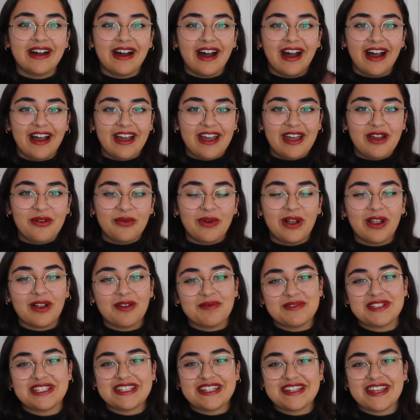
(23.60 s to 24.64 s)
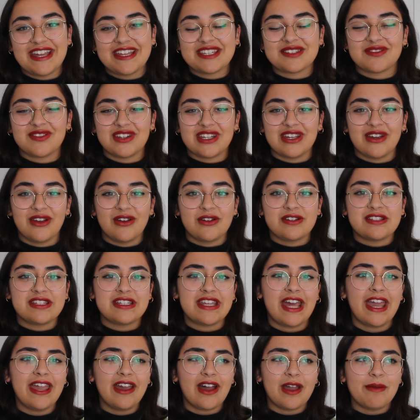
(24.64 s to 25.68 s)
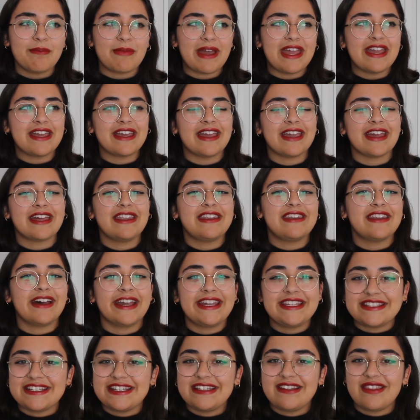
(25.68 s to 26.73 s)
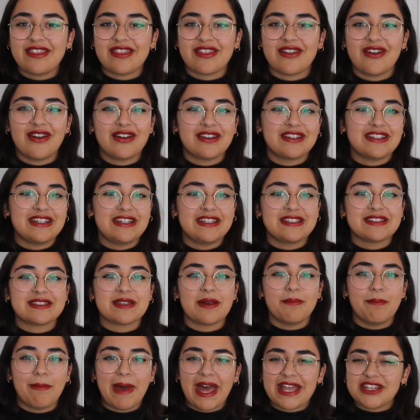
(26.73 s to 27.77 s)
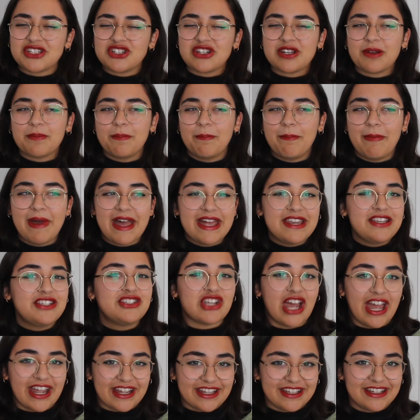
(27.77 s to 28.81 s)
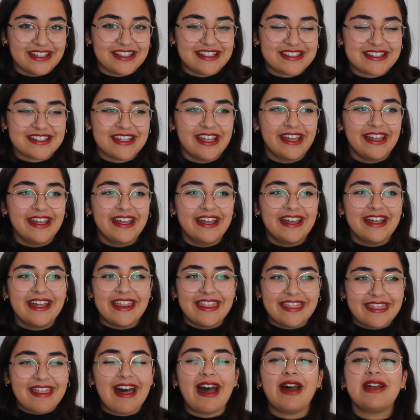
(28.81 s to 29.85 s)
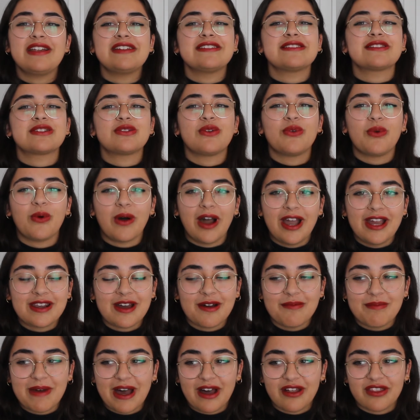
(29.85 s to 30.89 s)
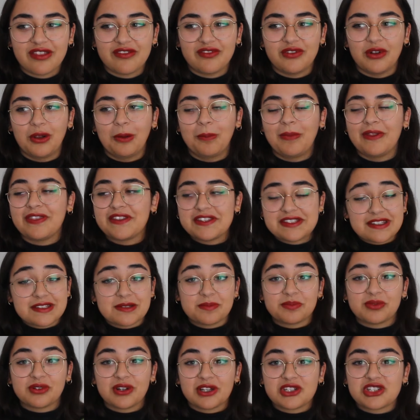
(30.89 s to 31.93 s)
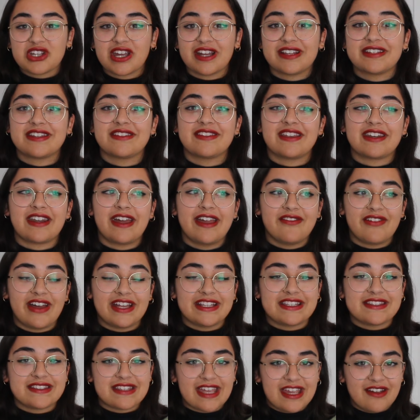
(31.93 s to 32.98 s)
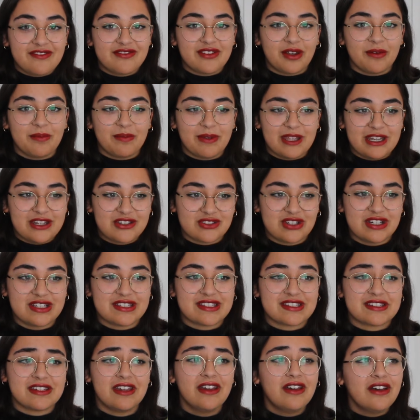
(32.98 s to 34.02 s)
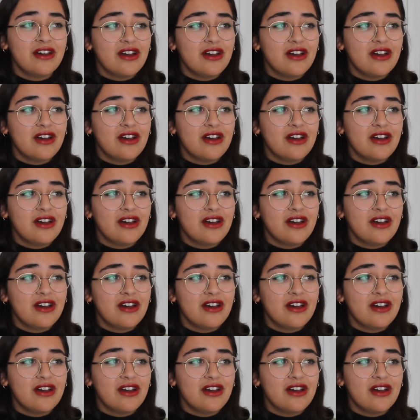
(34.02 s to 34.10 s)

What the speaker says: Hi, welcome to today's video. Today I'm making a 1930s magic bed jacket. That is quite a mouthful, but this is a project that I have had saved on Pinterest